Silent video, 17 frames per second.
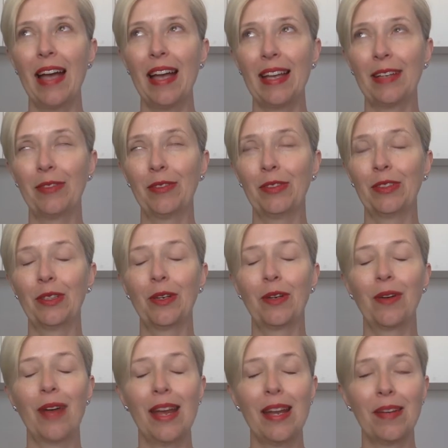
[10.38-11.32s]
It was a
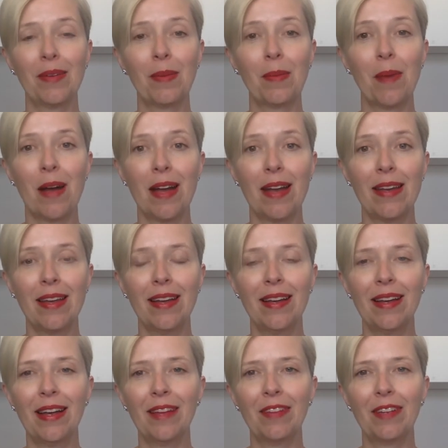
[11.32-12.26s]
great
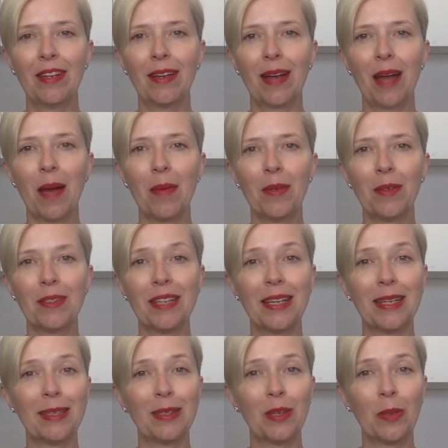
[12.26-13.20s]
reminder having a couple of
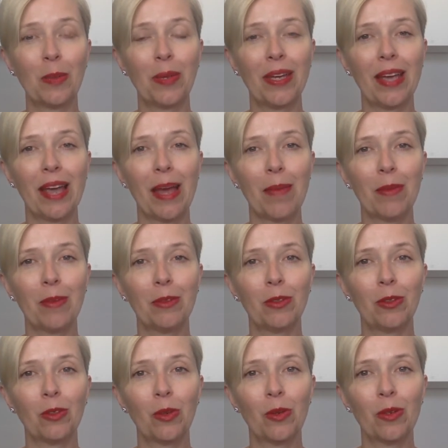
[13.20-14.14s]
days not being able
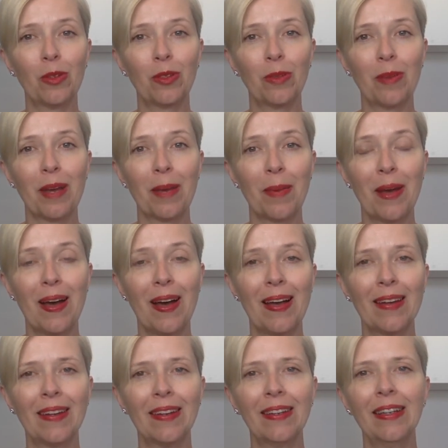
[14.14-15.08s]
to talk to my
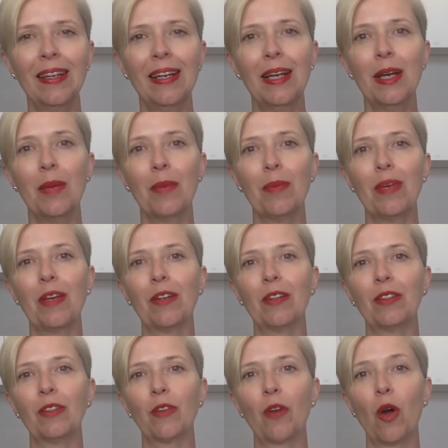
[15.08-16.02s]
partner
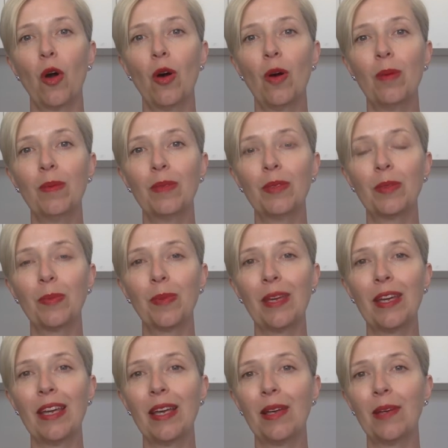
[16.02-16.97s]
because of comms
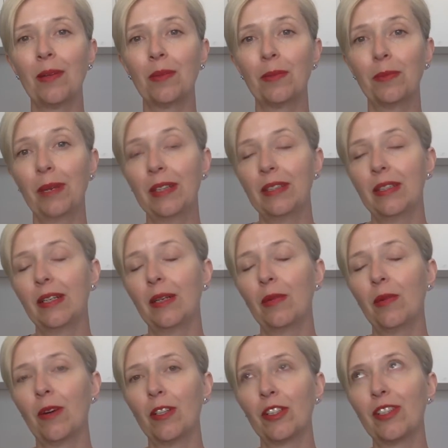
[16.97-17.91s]
being basically
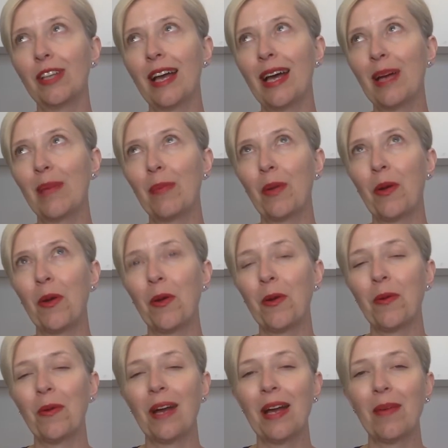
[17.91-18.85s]
washed out, blown
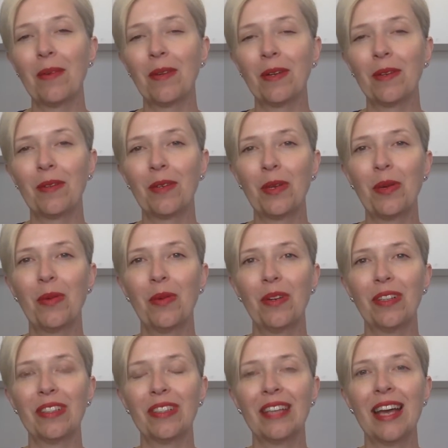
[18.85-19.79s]
away, whatever you
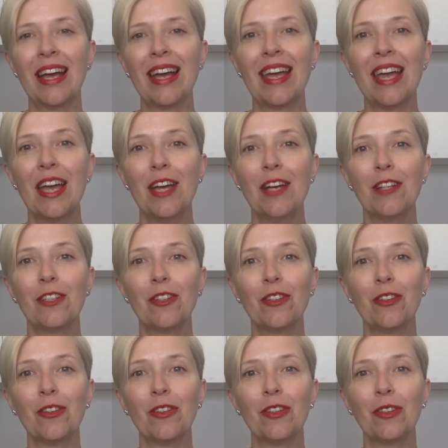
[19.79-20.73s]
want to say,
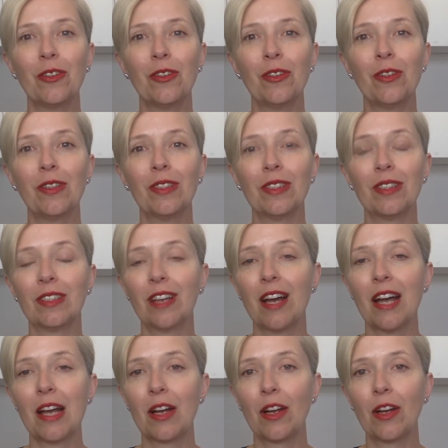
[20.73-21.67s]
due to
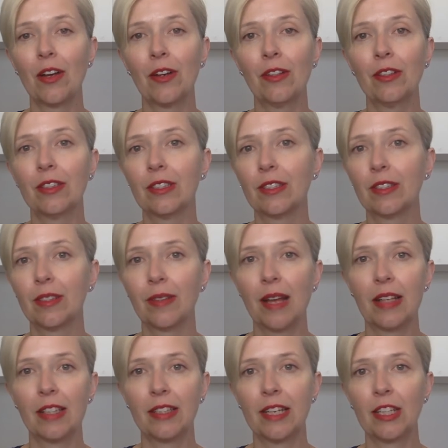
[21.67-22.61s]
cyclones
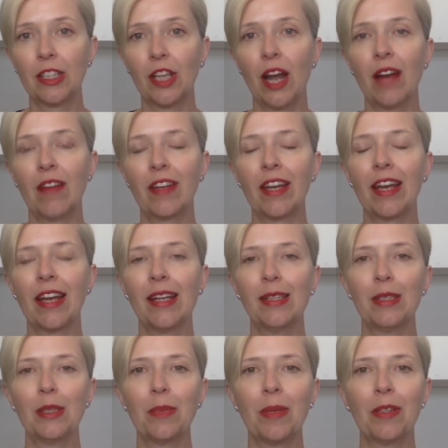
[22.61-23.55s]
/
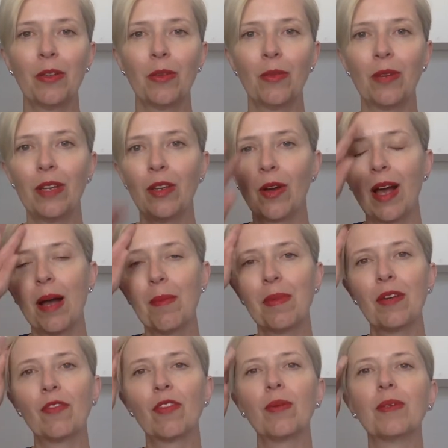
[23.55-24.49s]
hurricanes, depend on where you're
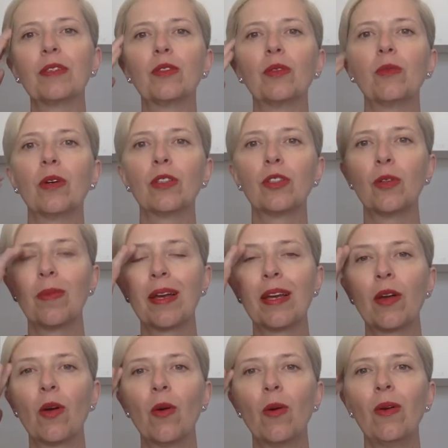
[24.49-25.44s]
coming from as to what you
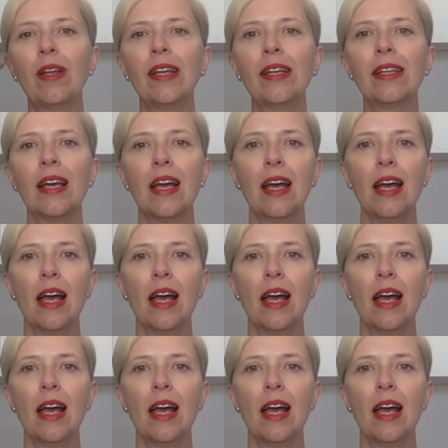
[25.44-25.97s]
may call it.